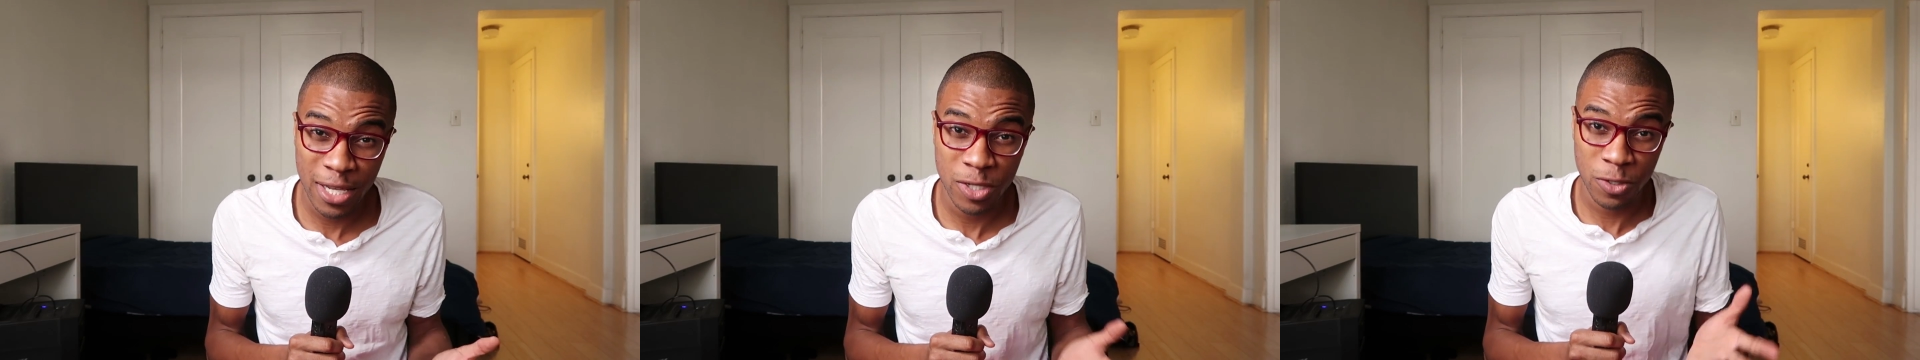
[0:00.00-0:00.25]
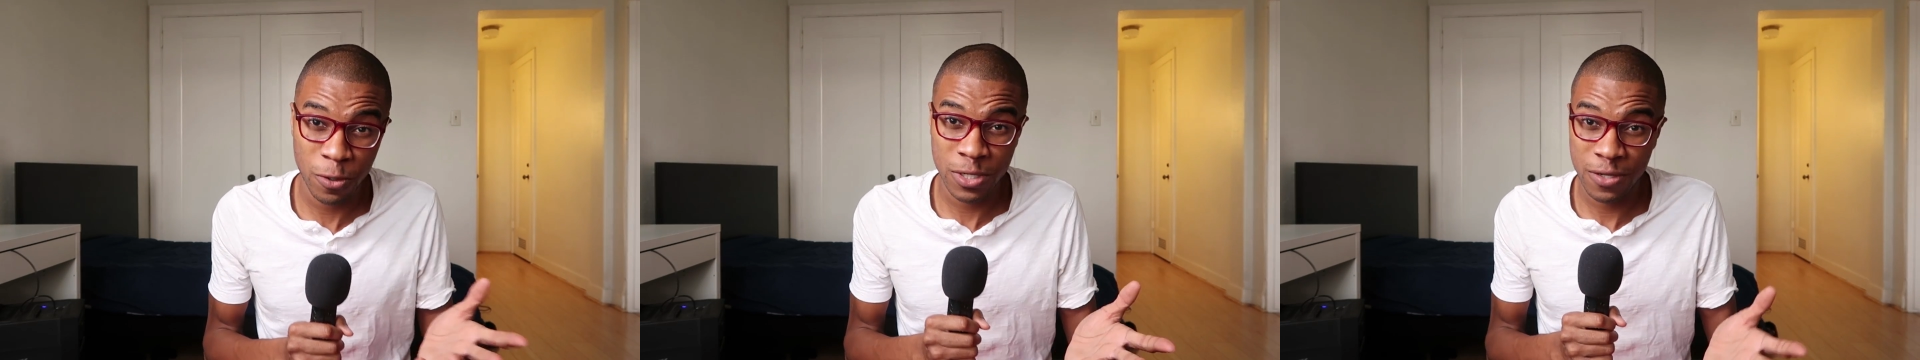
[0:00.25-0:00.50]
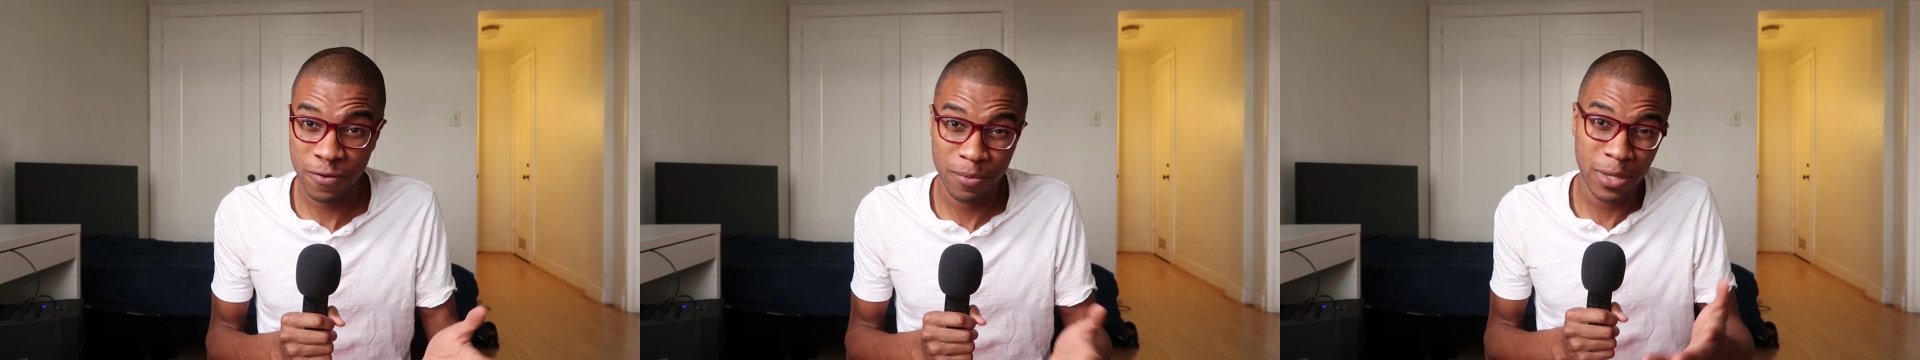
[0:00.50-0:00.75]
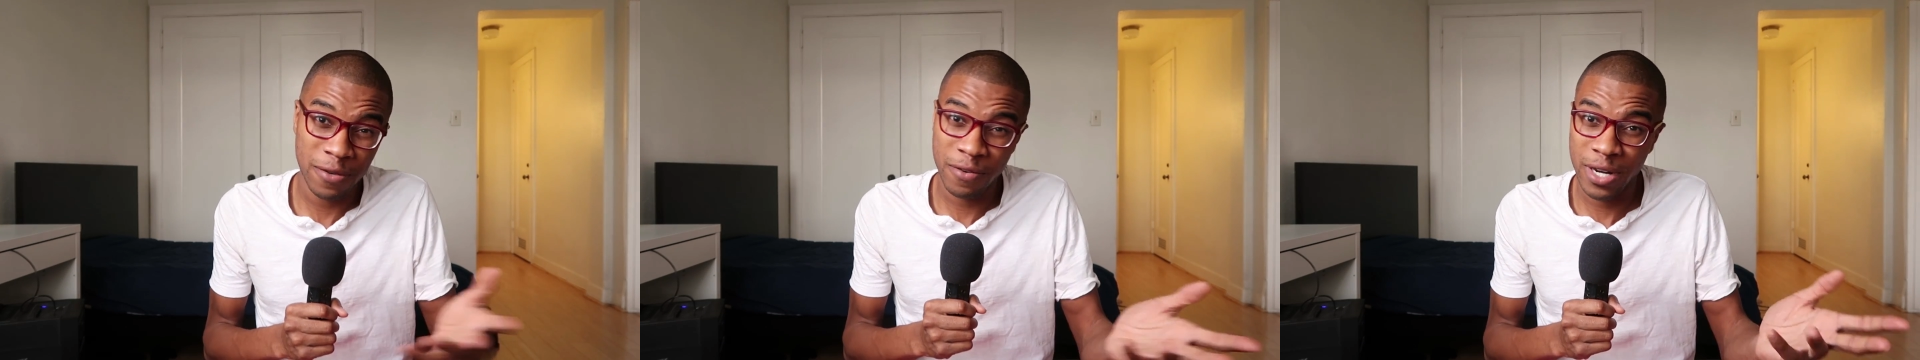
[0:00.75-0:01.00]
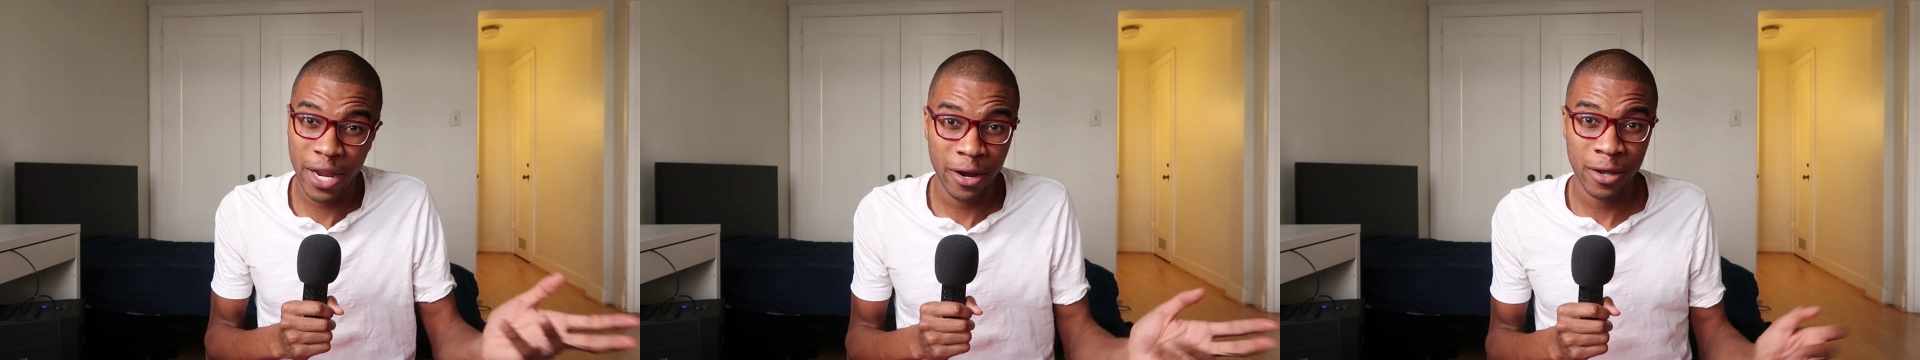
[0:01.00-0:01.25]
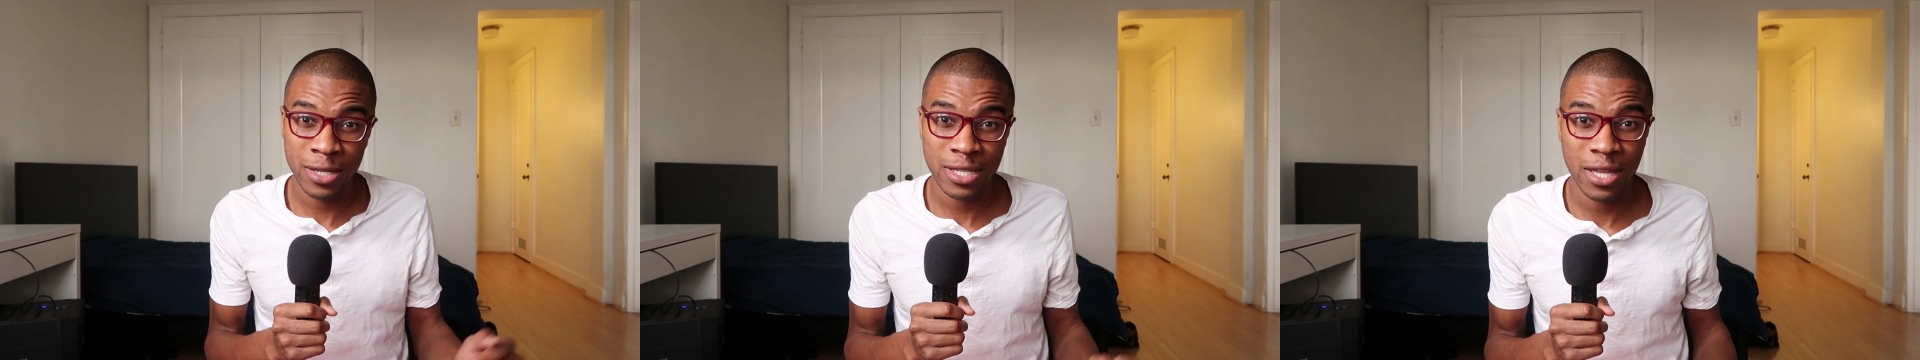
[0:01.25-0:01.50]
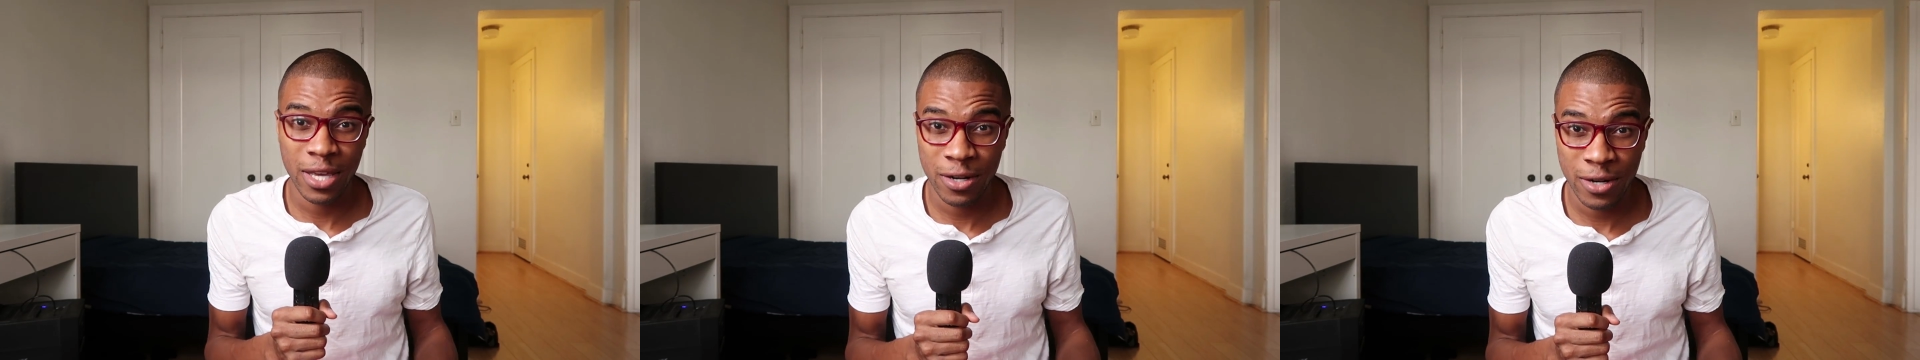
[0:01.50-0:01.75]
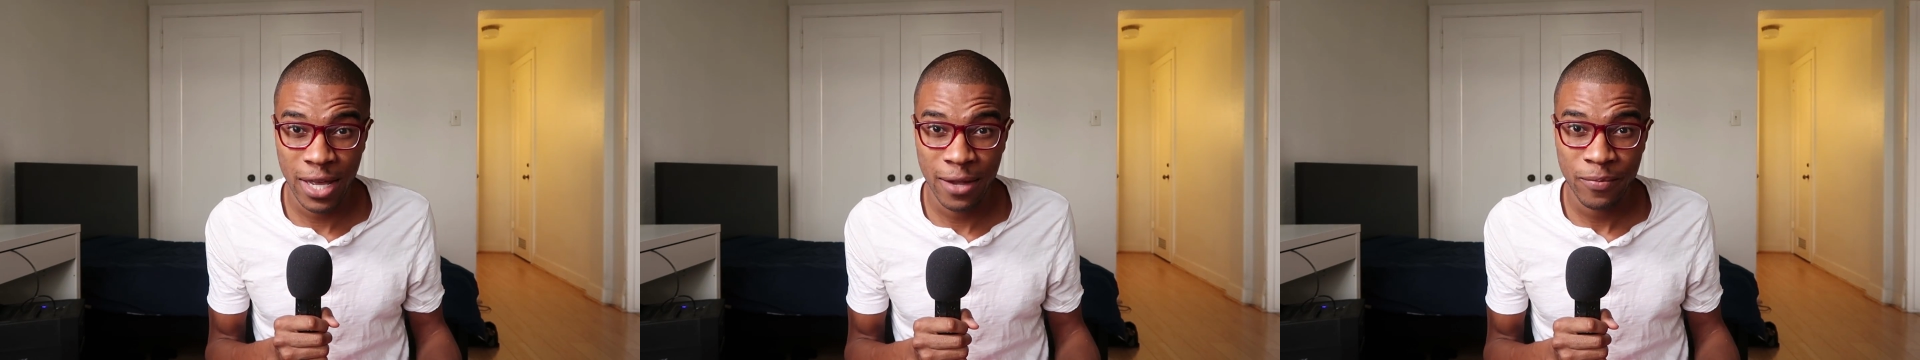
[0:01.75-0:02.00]
sourced from different areas of the
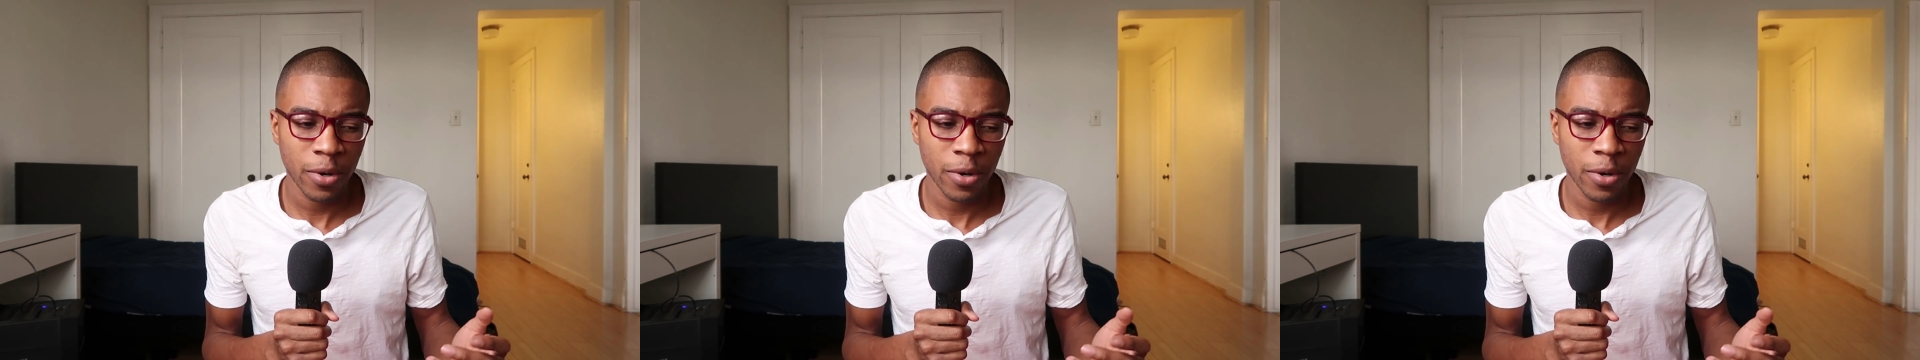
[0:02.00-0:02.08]
internet,